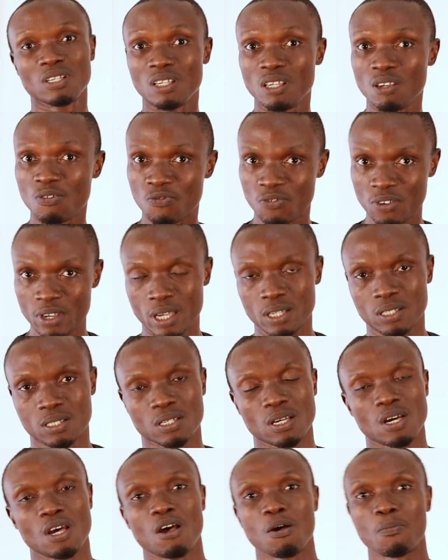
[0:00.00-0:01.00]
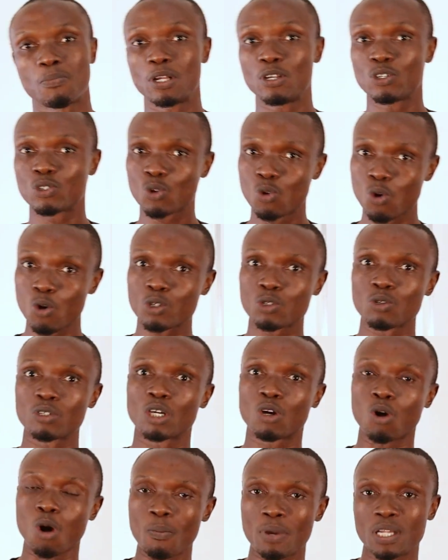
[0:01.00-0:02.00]
If yes, please go to
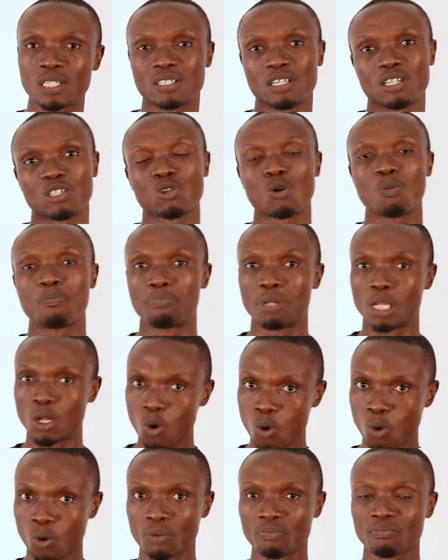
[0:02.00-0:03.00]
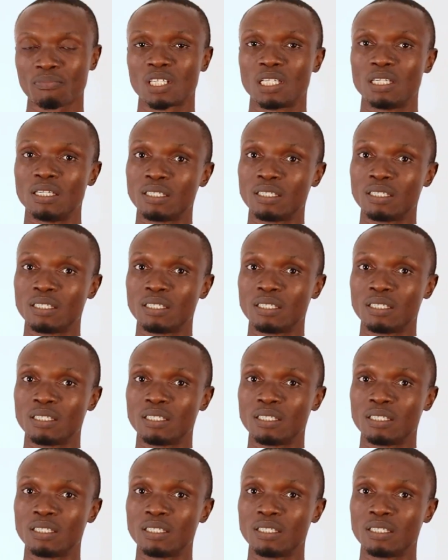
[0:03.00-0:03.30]
the comment section below,